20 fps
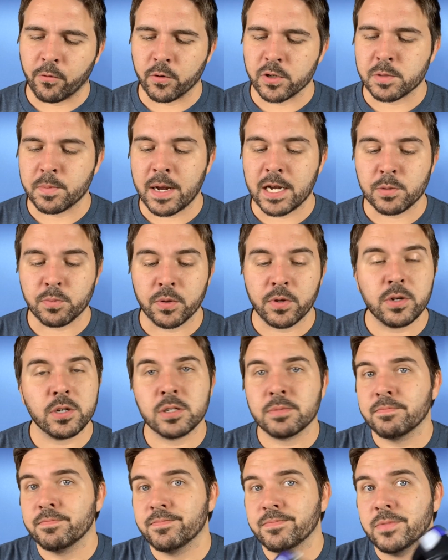for Smash
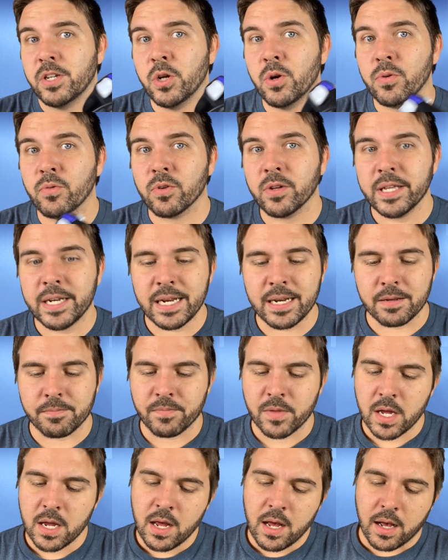Brothers, you don't really need it.